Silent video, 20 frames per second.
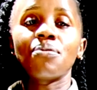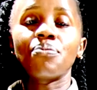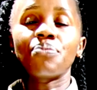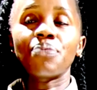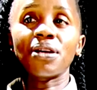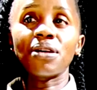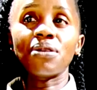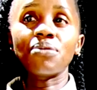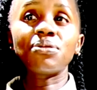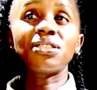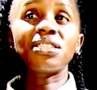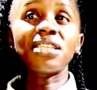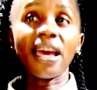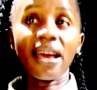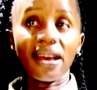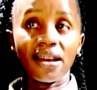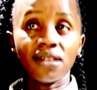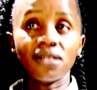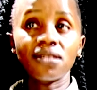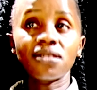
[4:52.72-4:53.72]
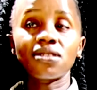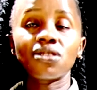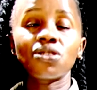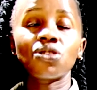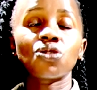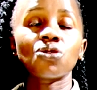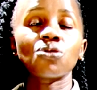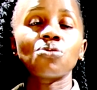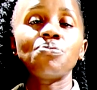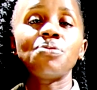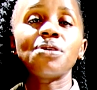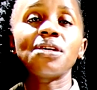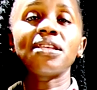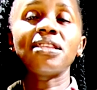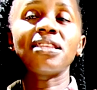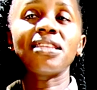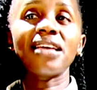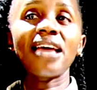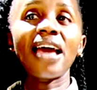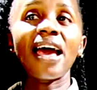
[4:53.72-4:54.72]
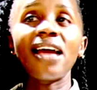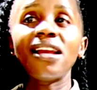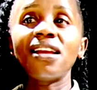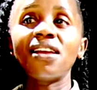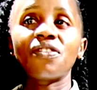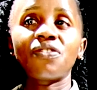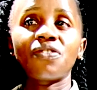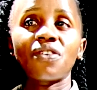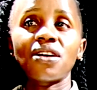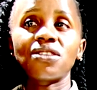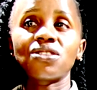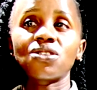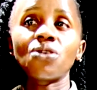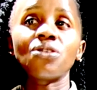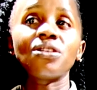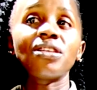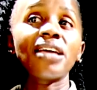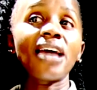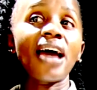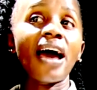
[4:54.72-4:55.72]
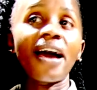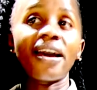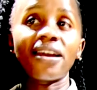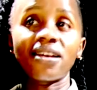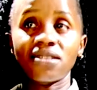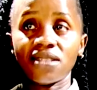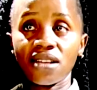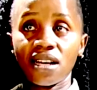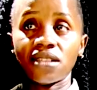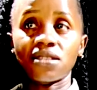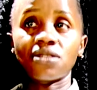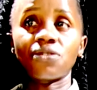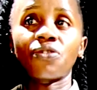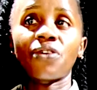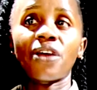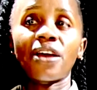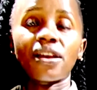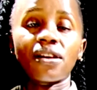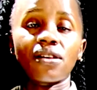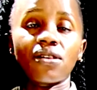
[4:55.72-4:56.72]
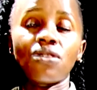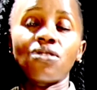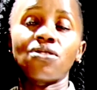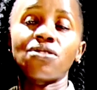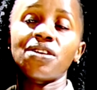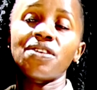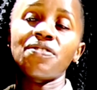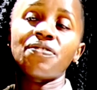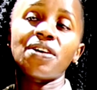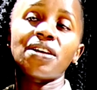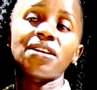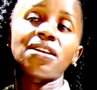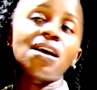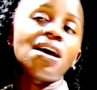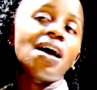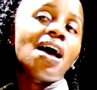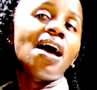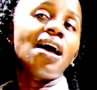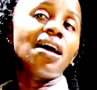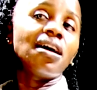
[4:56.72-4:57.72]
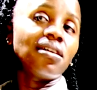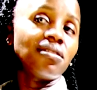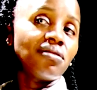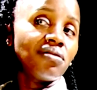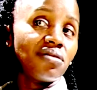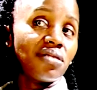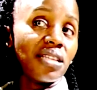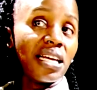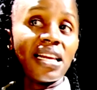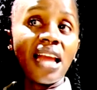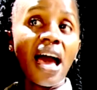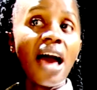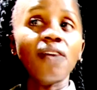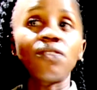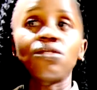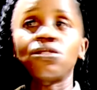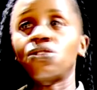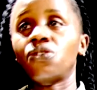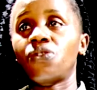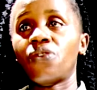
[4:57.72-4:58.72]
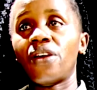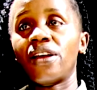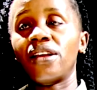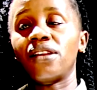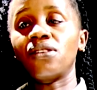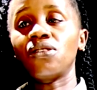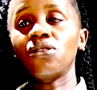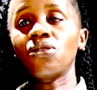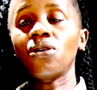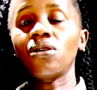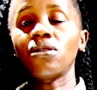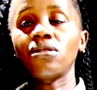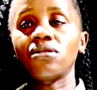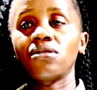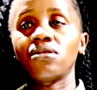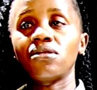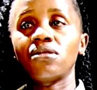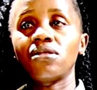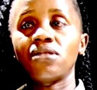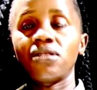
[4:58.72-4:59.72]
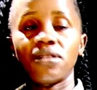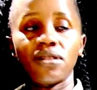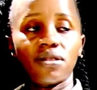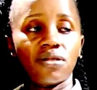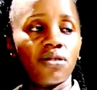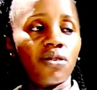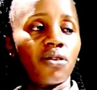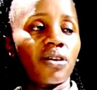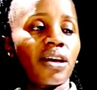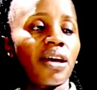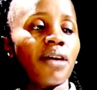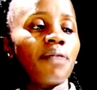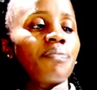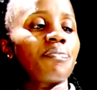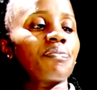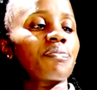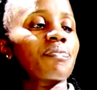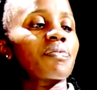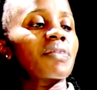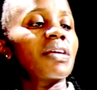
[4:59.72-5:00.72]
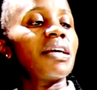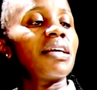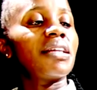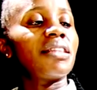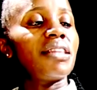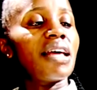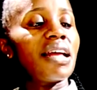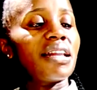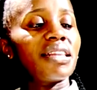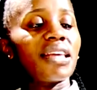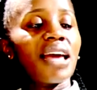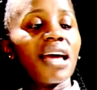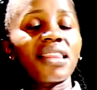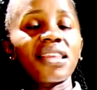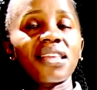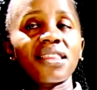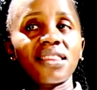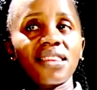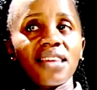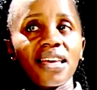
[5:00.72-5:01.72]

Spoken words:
pretends to be the elephant or the hyena's friend, or even the lion's friend, Okay? Then the other